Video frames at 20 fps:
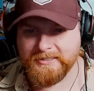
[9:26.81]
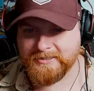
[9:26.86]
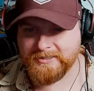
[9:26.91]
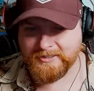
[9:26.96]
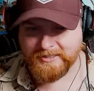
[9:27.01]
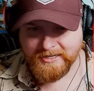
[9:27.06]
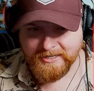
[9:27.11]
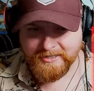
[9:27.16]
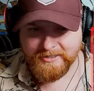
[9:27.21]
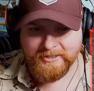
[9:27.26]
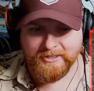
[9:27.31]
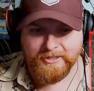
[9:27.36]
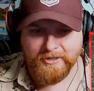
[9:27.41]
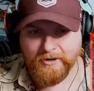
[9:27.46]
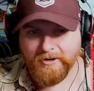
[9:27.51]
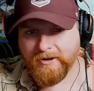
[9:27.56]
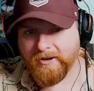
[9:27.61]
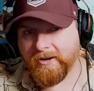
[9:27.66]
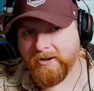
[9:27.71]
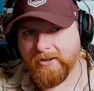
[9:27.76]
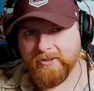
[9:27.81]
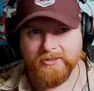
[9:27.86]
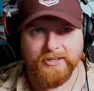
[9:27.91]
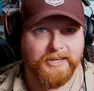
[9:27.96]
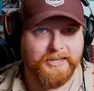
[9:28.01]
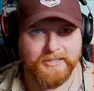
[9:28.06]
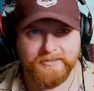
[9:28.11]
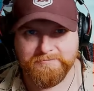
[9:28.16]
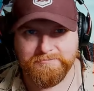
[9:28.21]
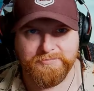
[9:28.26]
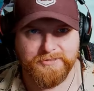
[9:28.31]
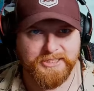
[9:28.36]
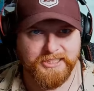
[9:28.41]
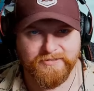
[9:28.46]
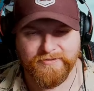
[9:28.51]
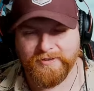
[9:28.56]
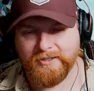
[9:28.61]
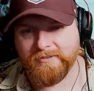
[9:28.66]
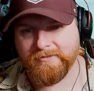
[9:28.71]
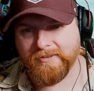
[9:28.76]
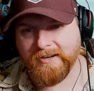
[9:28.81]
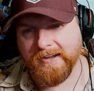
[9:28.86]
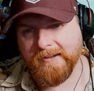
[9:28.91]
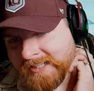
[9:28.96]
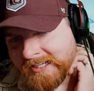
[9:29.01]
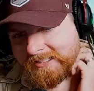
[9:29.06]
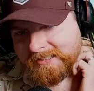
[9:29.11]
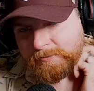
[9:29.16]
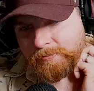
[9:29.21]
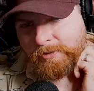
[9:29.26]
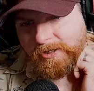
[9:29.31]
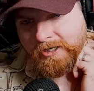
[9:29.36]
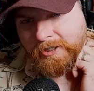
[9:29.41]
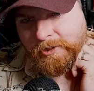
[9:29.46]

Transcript: They're kind of like all like different, right? That's pretty